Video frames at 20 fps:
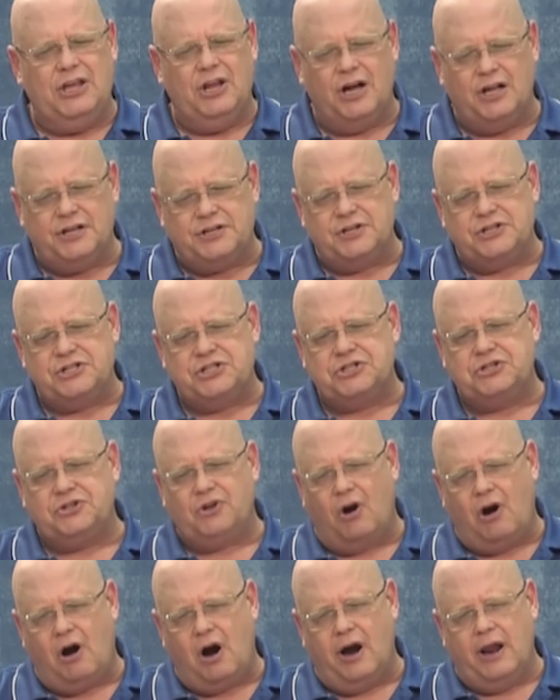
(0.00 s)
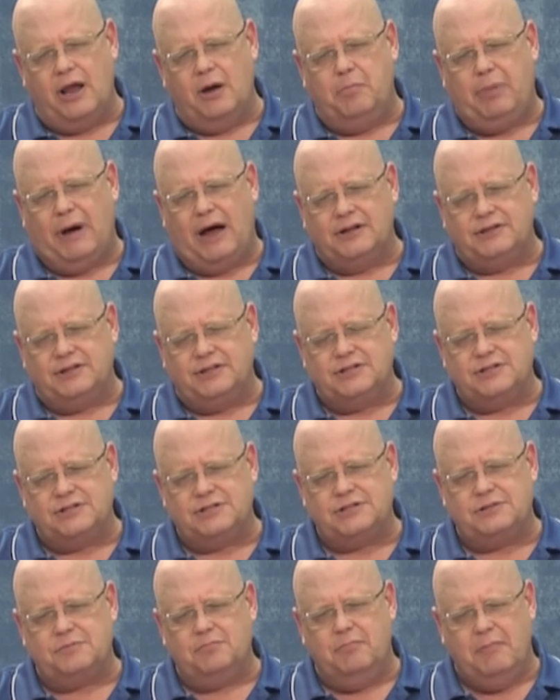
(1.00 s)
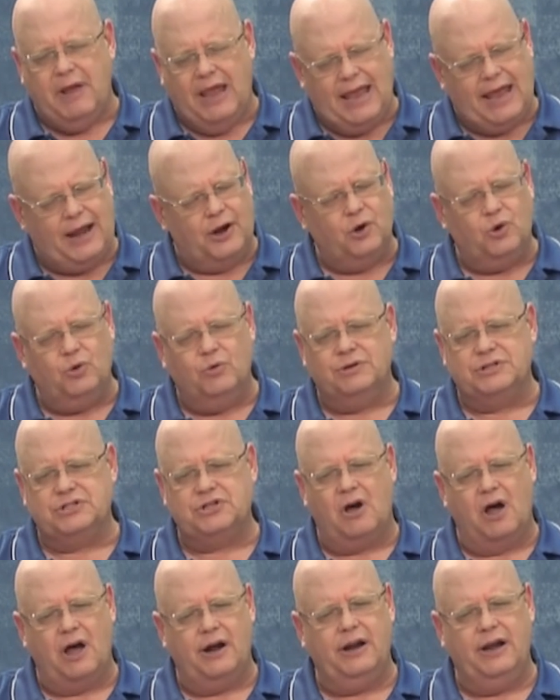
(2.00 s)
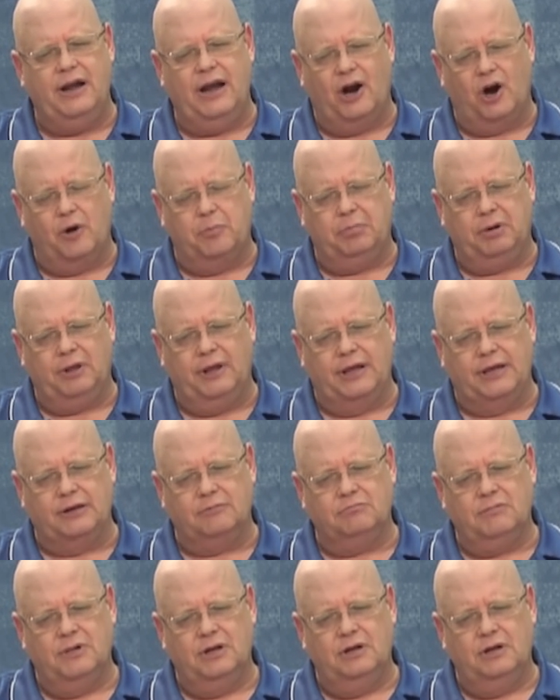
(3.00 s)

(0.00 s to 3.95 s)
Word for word: You know, there's a story about this man who was on an airplane